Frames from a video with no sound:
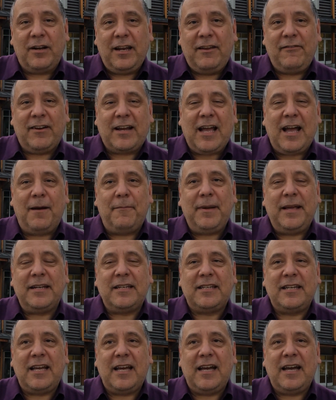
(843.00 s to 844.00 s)
or leave a
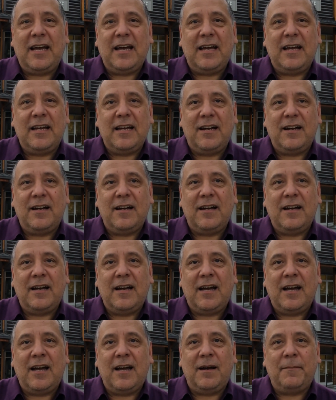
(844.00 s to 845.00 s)
comment
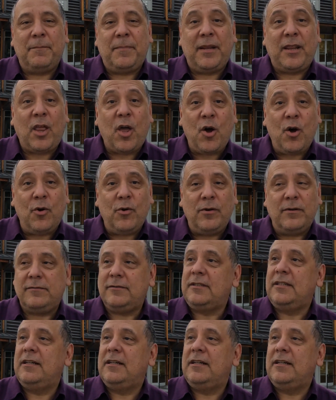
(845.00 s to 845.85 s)
below.